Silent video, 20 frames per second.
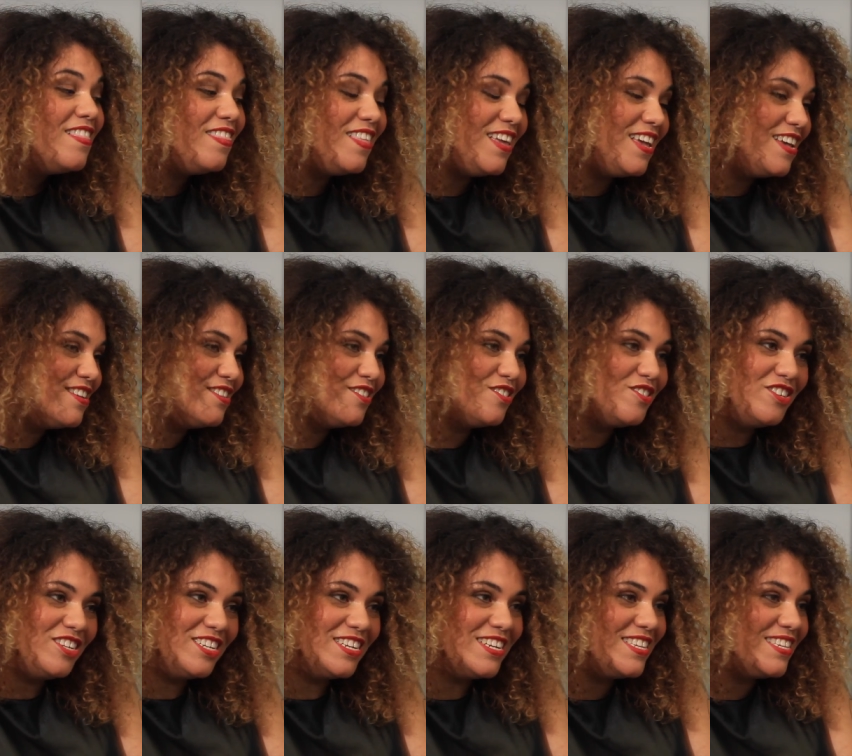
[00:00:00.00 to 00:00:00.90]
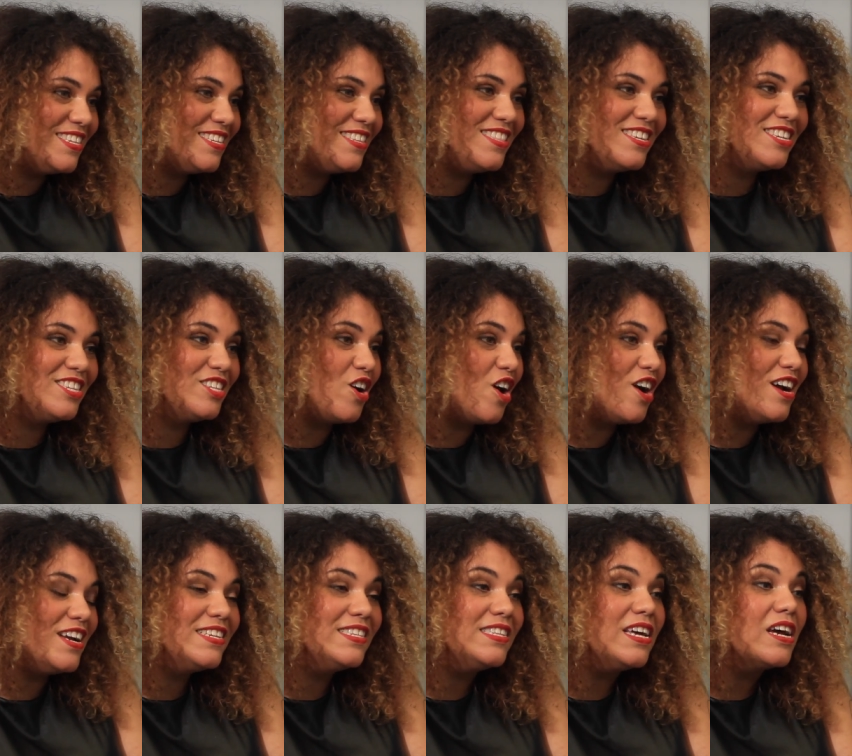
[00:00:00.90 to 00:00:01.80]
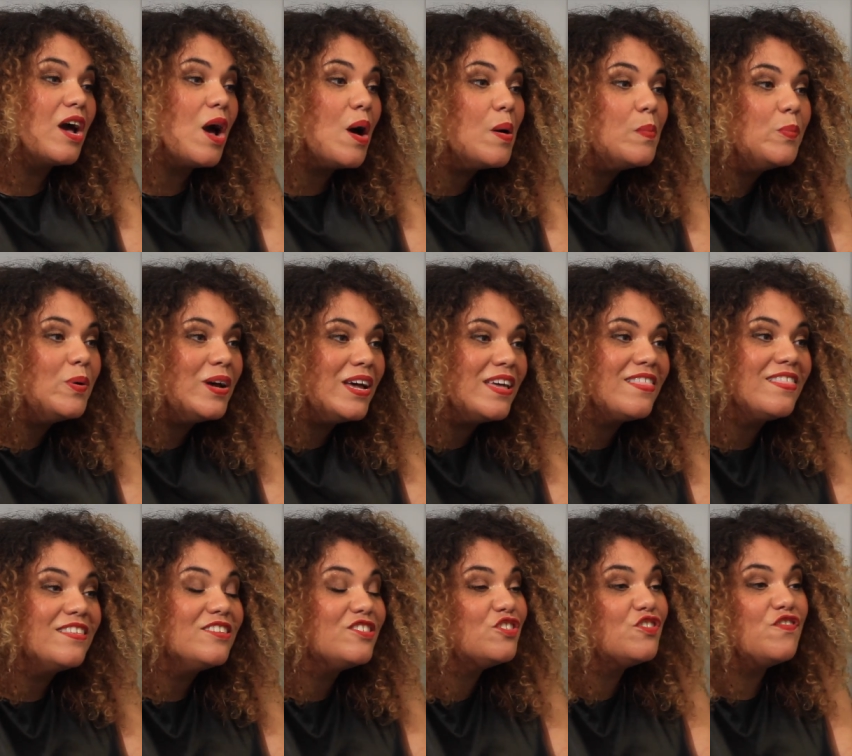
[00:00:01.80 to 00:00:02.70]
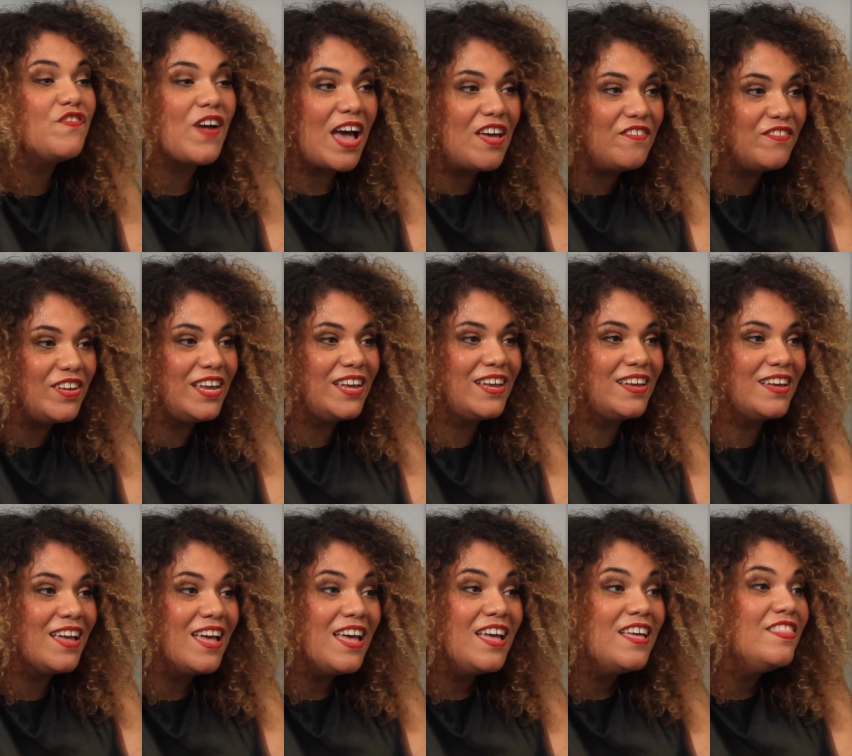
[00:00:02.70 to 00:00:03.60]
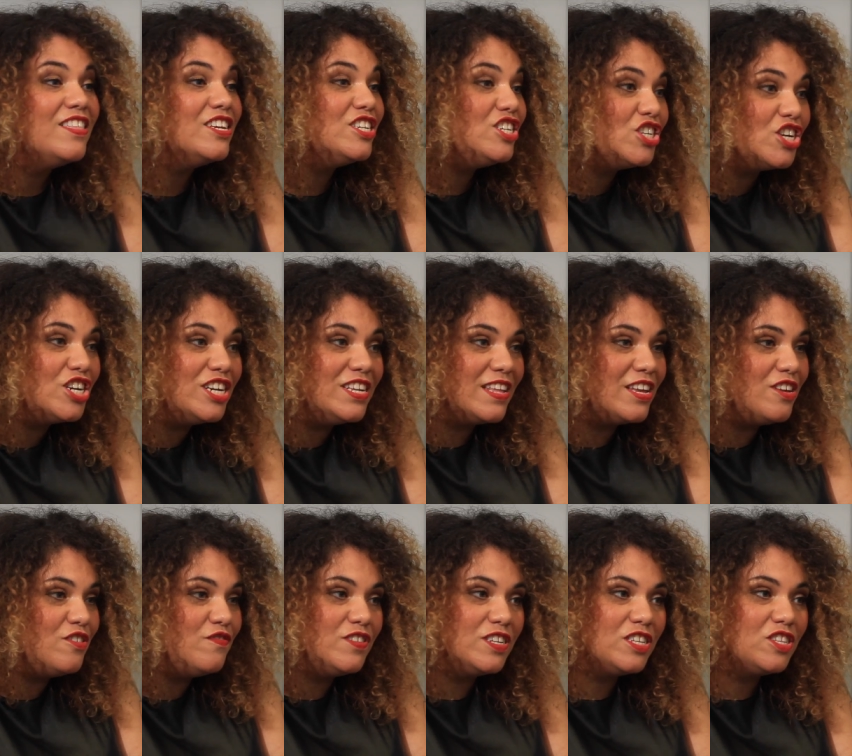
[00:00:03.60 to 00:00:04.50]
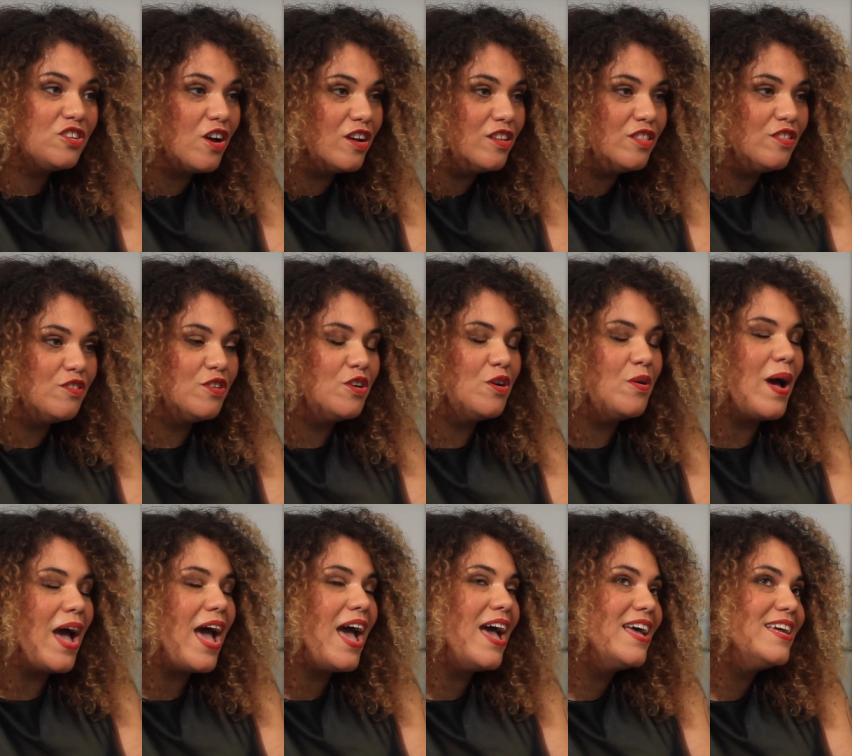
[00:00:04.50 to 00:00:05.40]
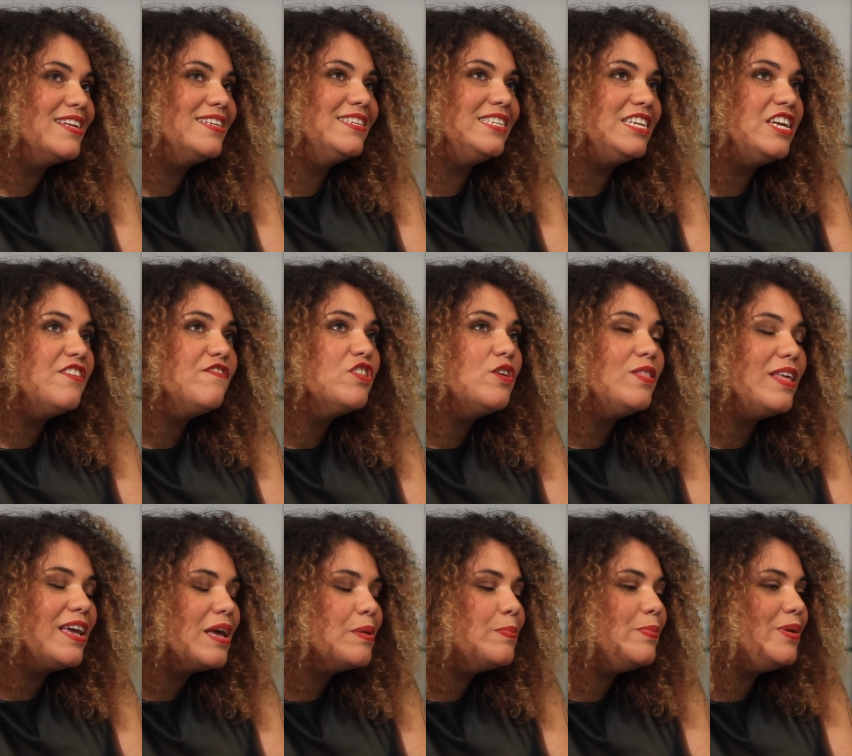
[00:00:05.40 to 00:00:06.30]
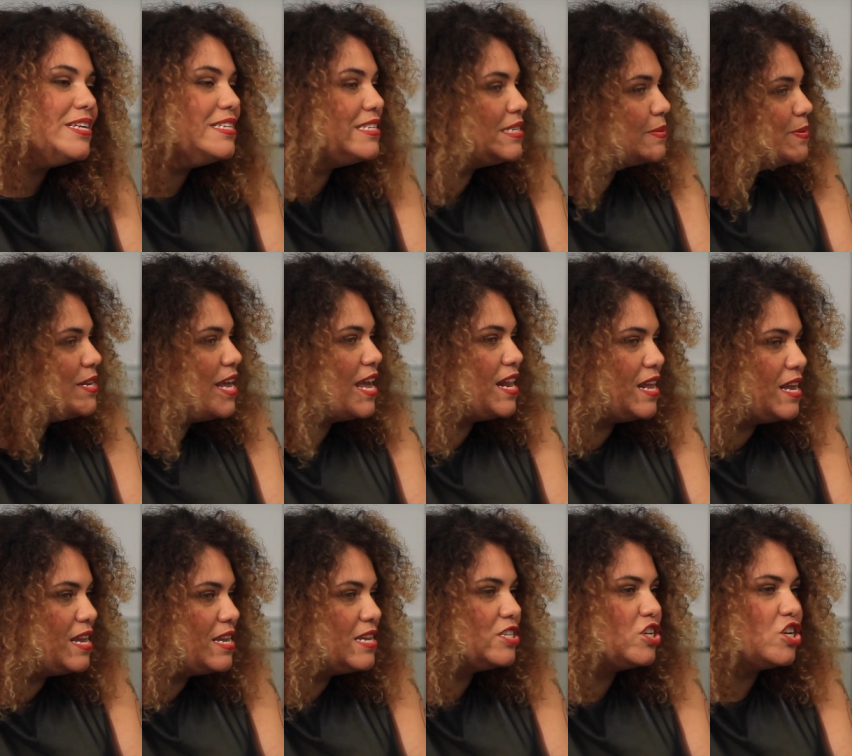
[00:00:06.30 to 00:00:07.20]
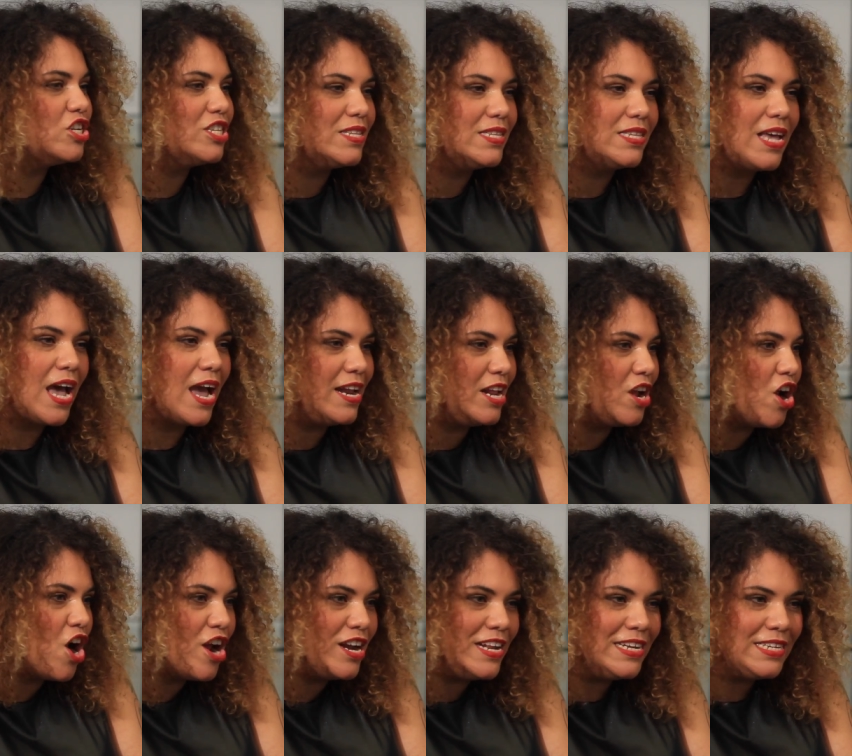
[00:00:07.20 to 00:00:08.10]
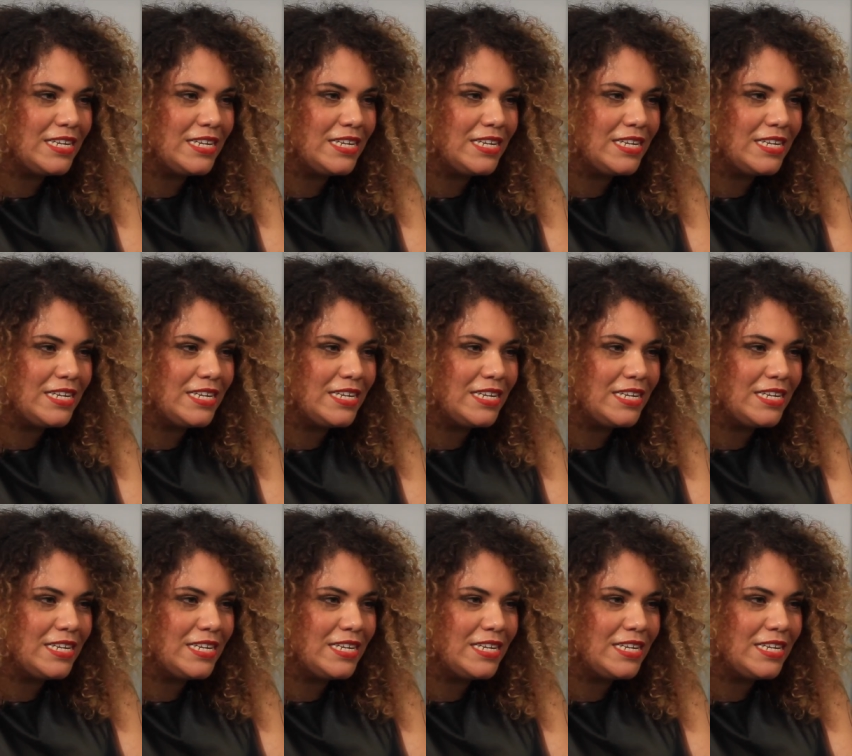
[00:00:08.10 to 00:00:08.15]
These are just the scars that come with surviving this journey that you've just gone through. And even though they can be intimidating because our society already